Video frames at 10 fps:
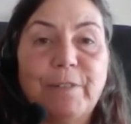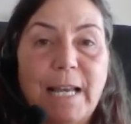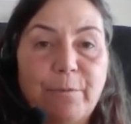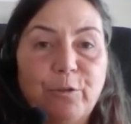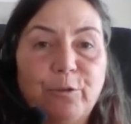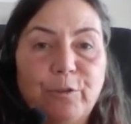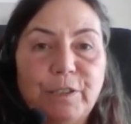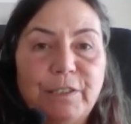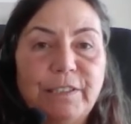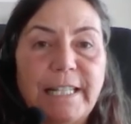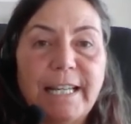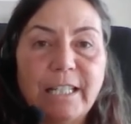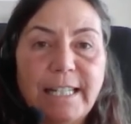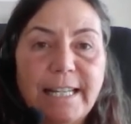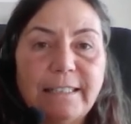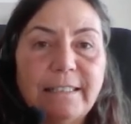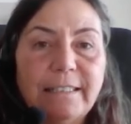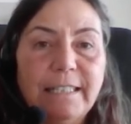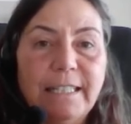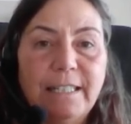Absolutely. Stay connected.
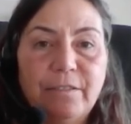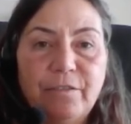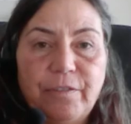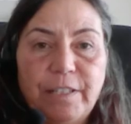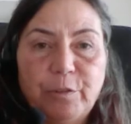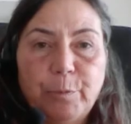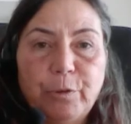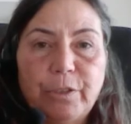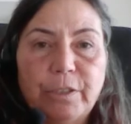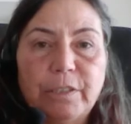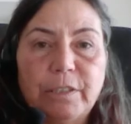Facebook,